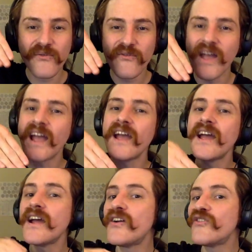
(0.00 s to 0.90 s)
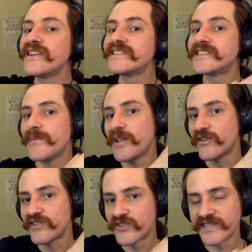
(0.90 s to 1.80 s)
very
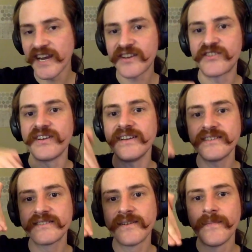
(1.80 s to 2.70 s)
similar trajectories